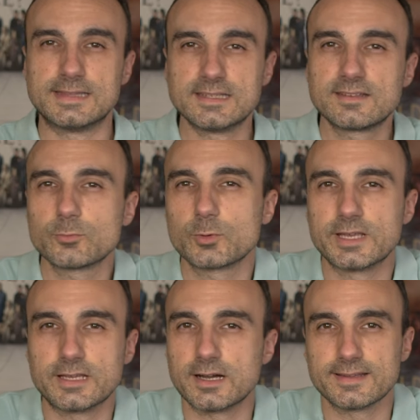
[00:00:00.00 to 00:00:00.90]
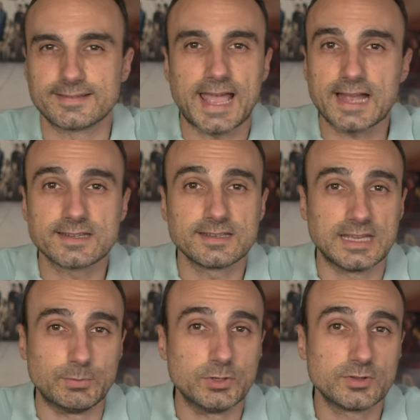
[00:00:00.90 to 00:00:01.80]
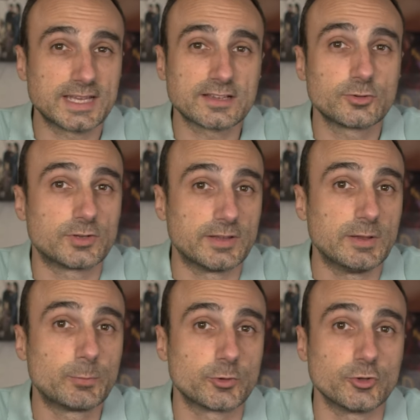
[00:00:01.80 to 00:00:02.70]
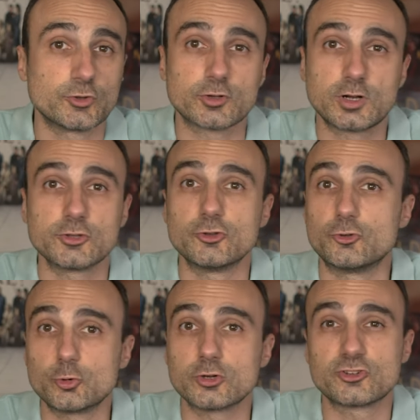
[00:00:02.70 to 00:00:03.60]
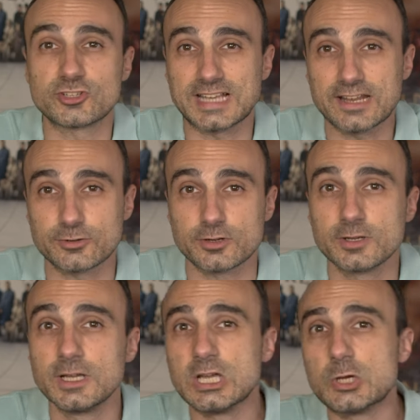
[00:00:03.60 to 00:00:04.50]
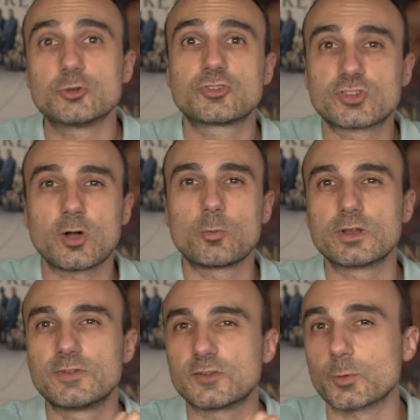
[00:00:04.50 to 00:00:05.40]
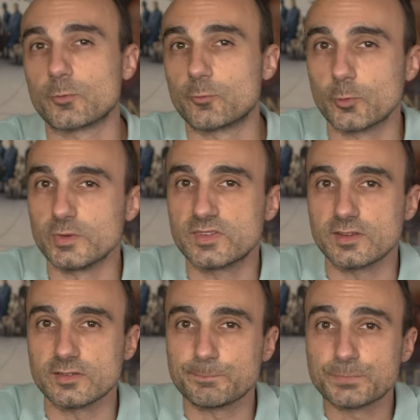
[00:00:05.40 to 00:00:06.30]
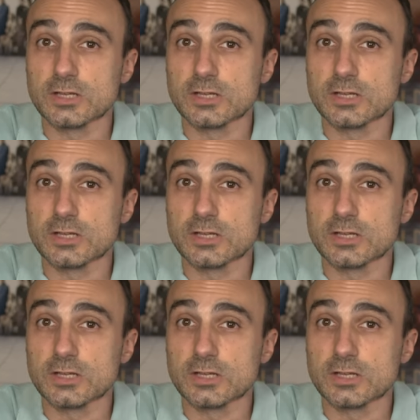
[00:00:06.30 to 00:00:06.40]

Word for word: This is where he got his acting debut thanks to a TV producer called George Schlatter, who saw one of his performances.